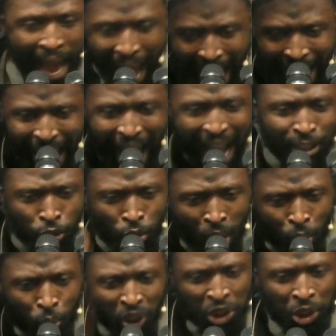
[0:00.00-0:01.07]
I ask you
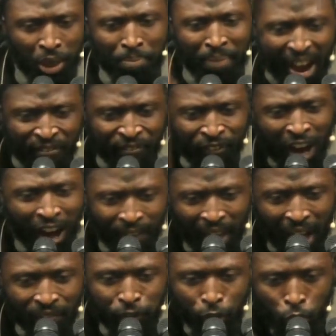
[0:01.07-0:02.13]
a question. My
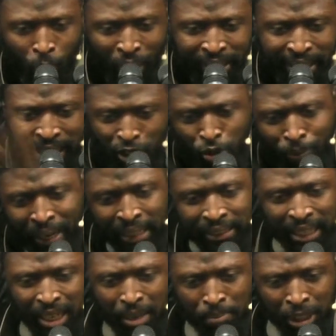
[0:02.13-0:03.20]
father, for 20 years, has been
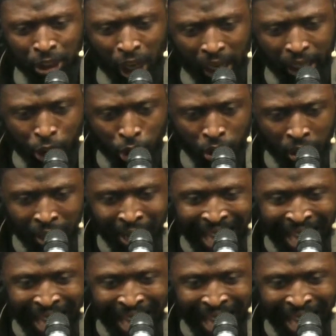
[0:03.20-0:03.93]
attending majalis.